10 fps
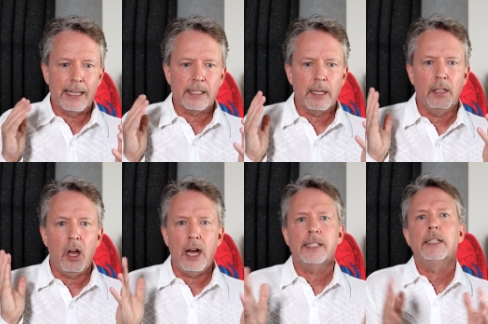against a
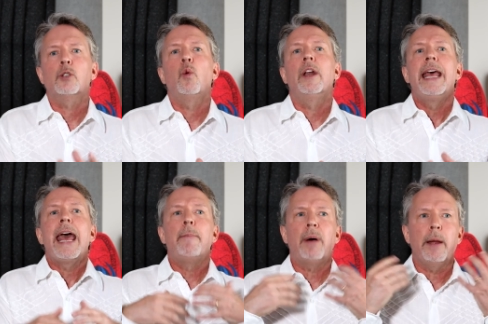lossless one.
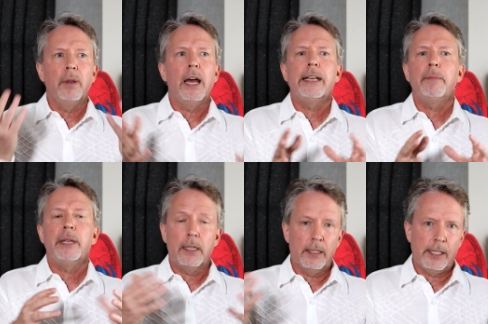And by blind, I
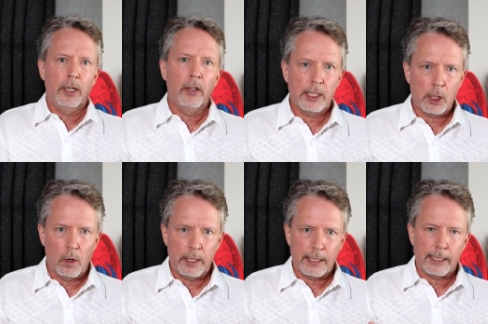mean conceal the
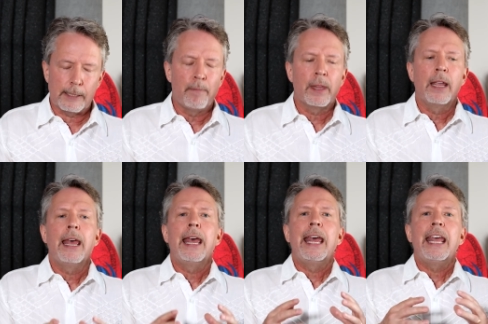sources.
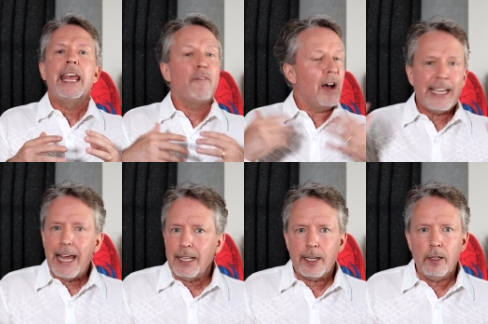If I
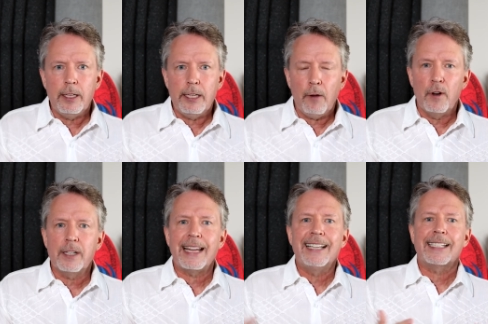can't tell the
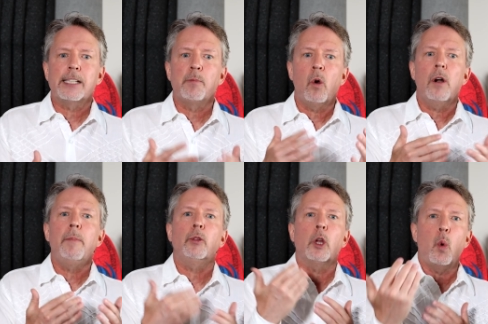difference, it says more
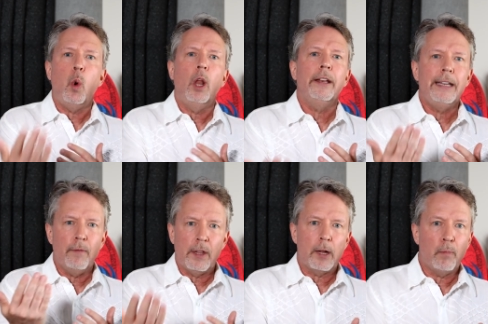about the
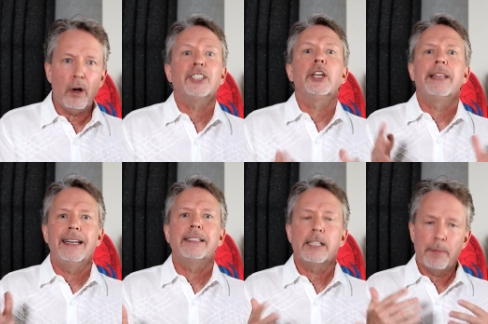quality of the compression
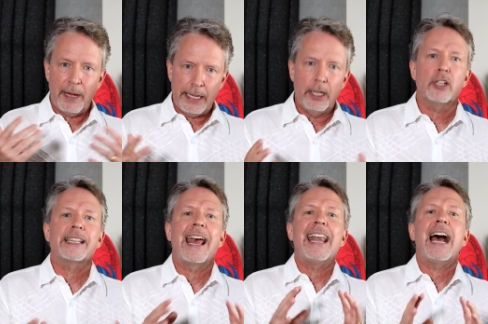than it does my
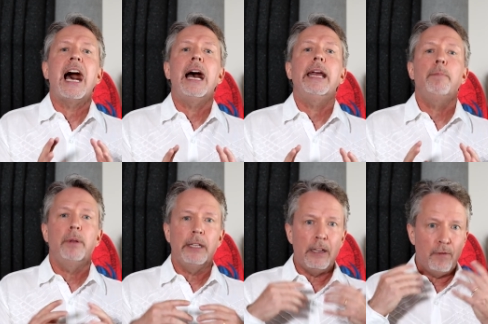ears, and I
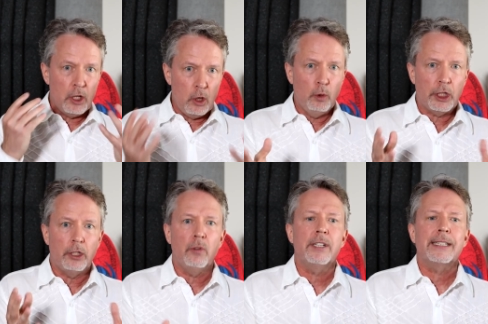believe you
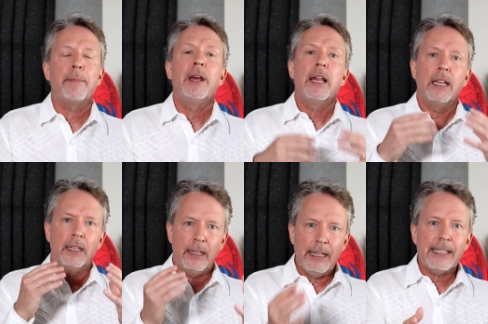should do the same.
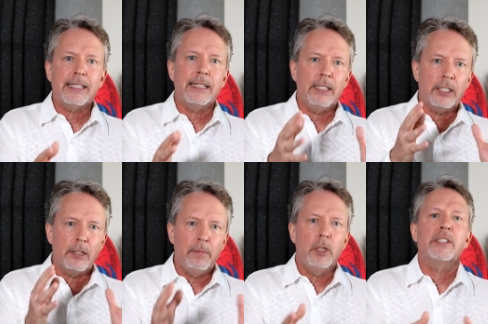Listen
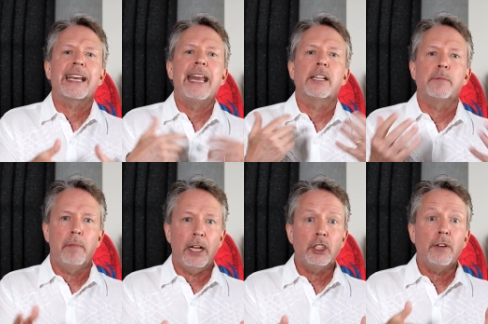to the music and as
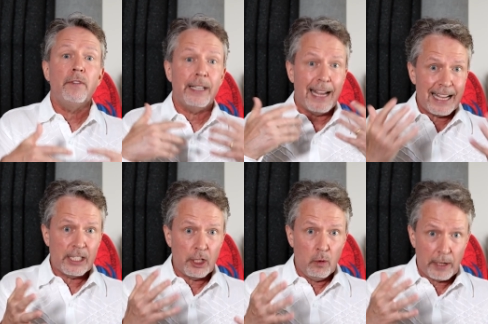much of it
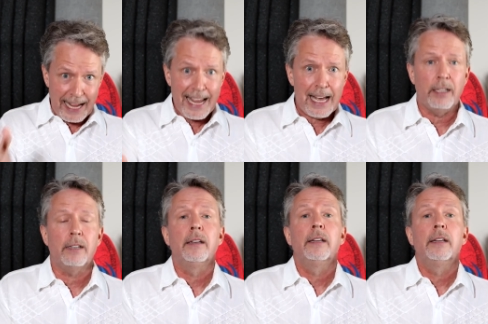as you can